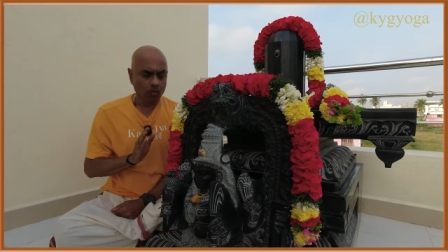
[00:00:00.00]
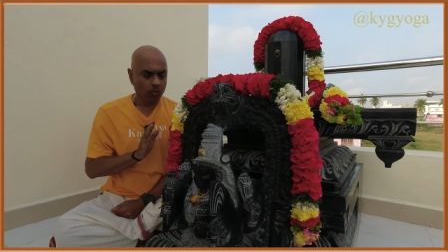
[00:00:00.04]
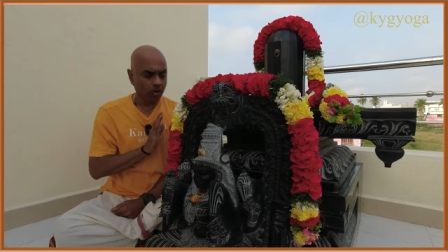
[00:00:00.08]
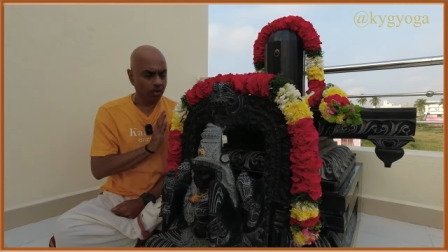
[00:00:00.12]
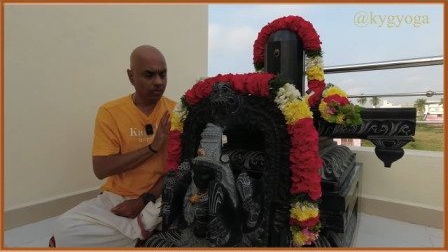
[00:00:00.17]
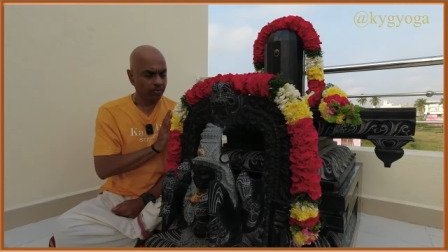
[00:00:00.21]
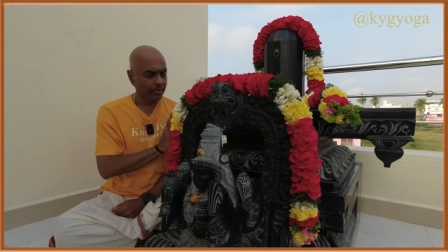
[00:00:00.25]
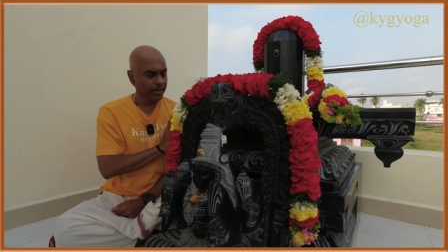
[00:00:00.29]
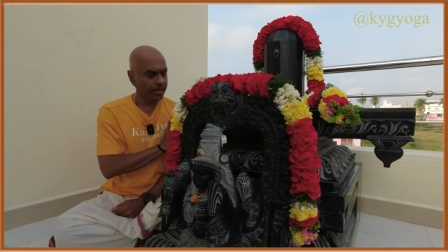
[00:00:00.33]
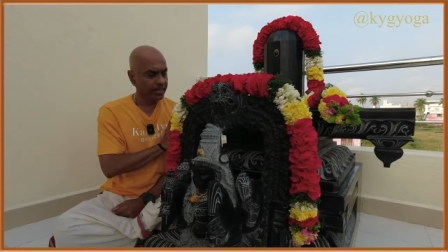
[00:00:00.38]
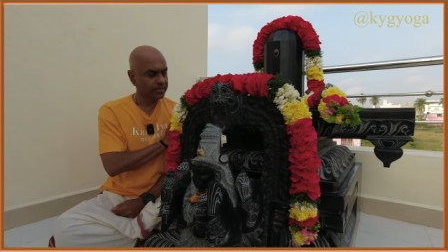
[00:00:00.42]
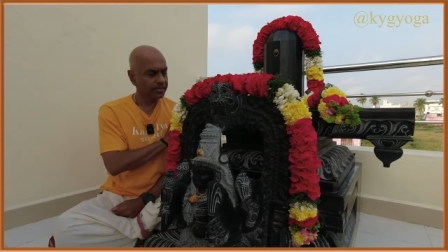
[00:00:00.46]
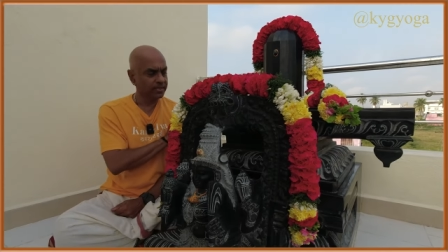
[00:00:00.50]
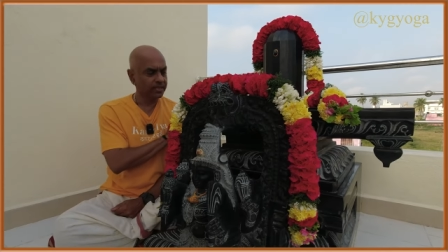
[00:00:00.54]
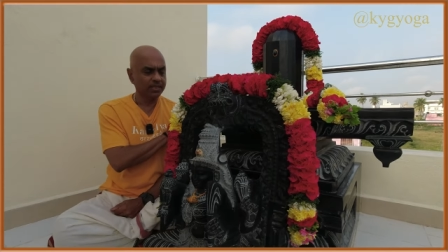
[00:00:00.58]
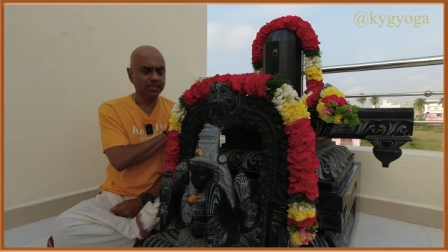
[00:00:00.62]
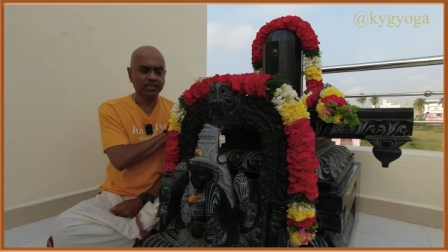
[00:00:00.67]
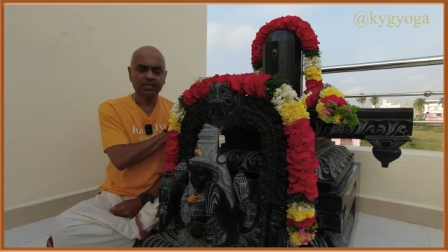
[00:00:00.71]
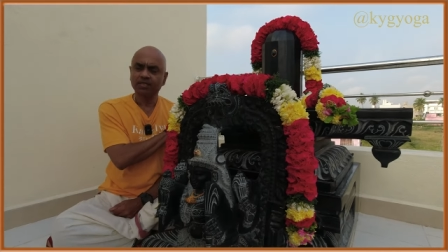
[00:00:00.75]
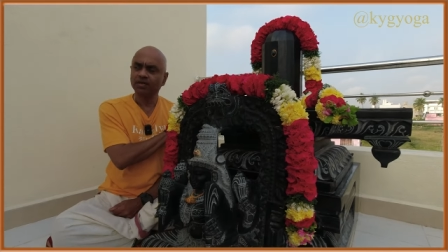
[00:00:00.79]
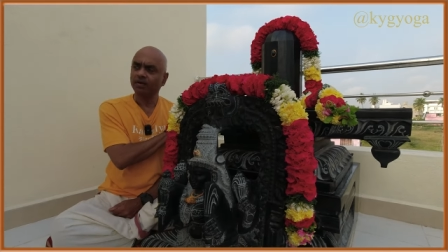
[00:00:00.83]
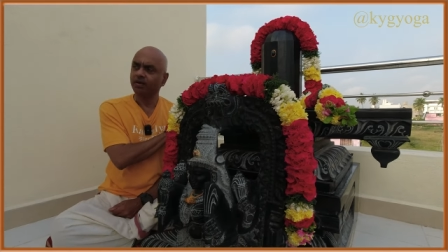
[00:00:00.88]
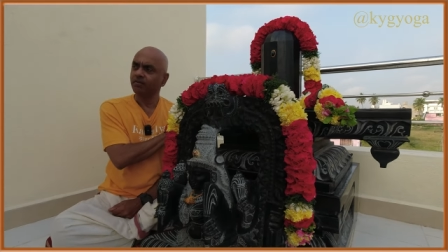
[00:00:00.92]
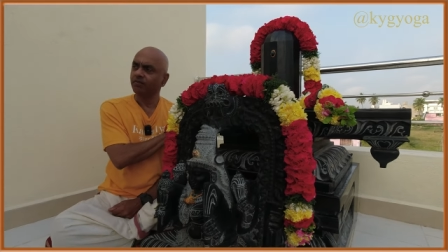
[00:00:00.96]
What makes
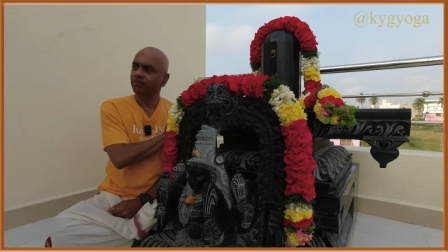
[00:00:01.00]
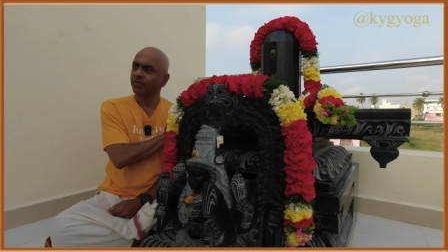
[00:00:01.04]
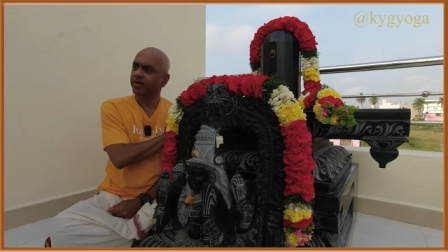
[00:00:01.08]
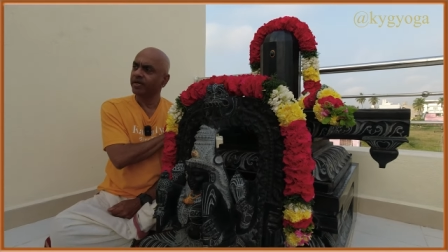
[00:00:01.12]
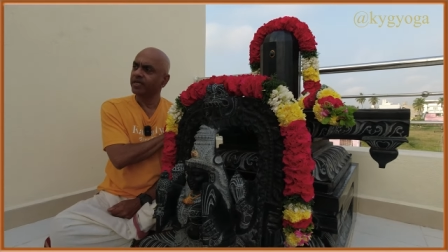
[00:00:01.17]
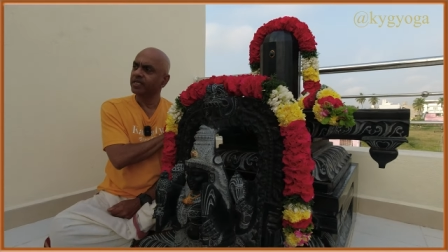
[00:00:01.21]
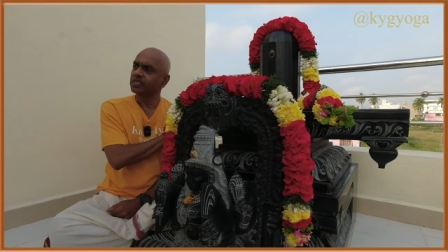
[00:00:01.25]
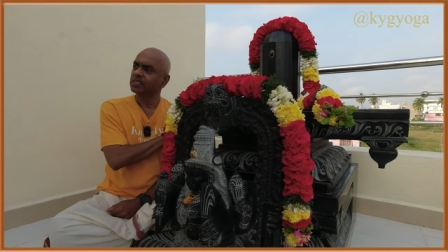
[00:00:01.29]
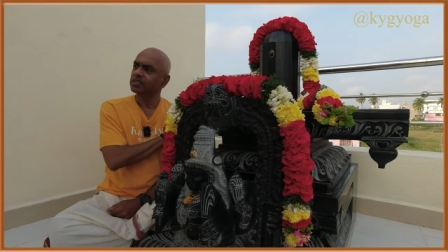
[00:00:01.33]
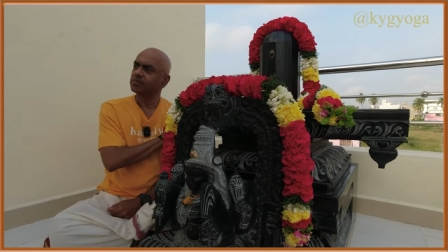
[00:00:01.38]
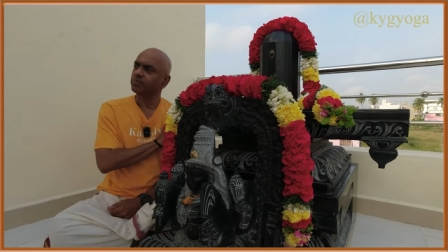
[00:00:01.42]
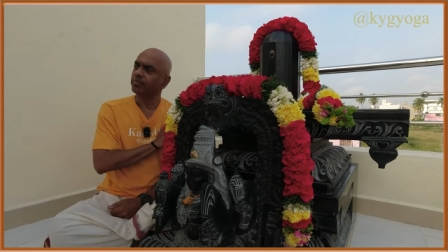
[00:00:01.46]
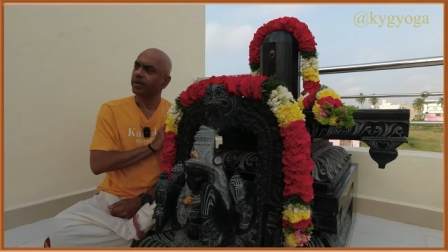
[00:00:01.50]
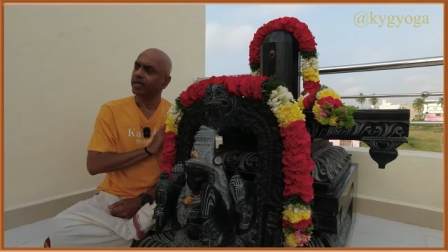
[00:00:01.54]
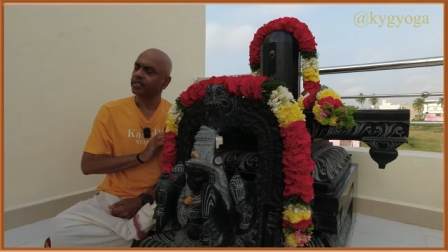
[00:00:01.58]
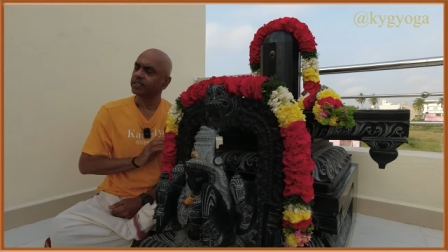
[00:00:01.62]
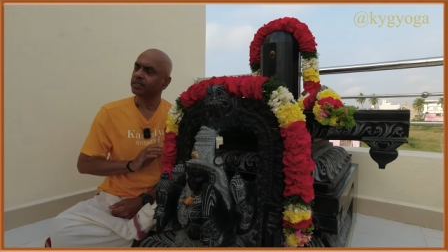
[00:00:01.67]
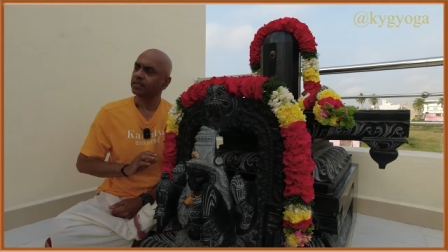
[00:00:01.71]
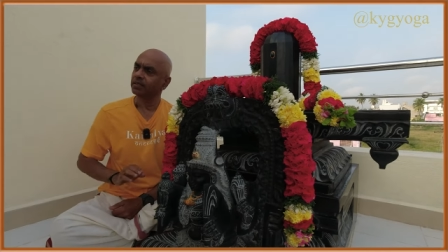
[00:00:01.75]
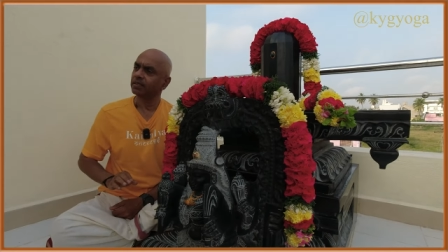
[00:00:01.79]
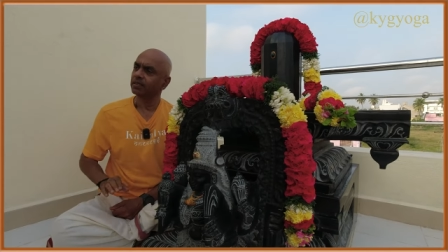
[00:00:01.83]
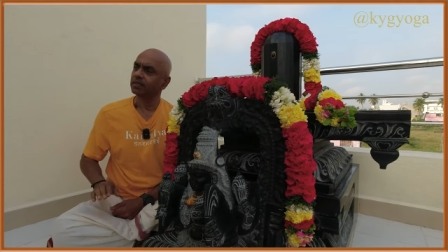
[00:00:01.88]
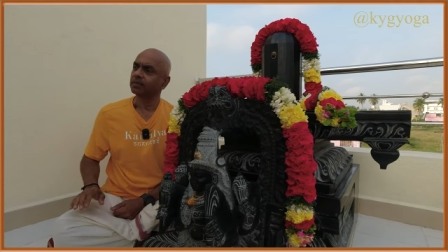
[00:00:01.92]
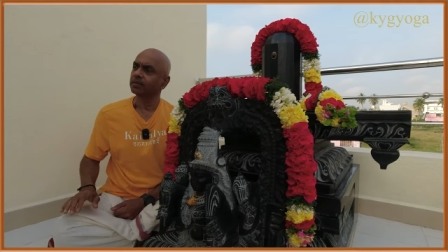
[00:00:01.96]
this very
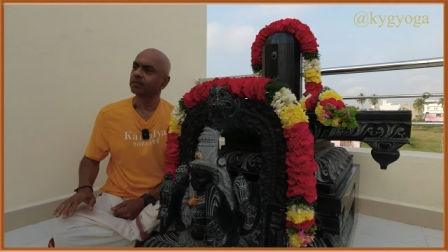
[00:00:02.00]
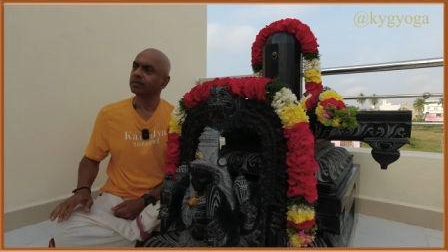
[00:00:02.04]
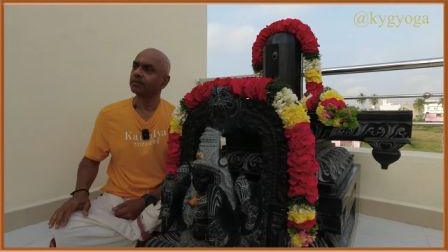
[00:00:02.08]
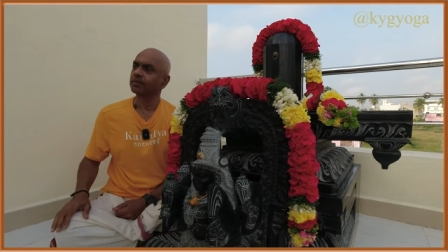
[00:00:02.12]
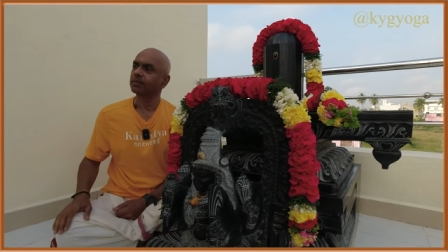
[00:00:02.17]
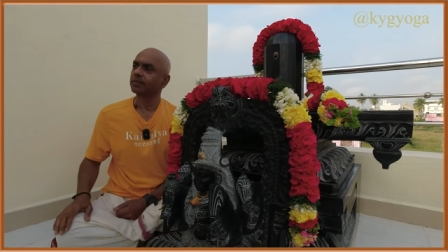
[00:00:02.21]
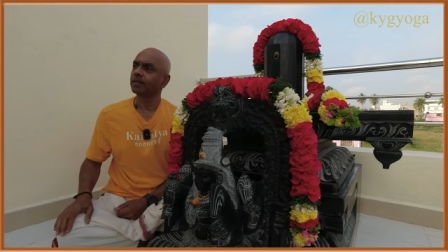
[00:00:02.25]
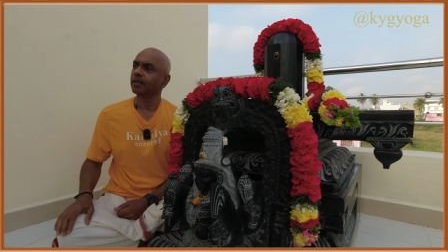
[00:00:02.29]
special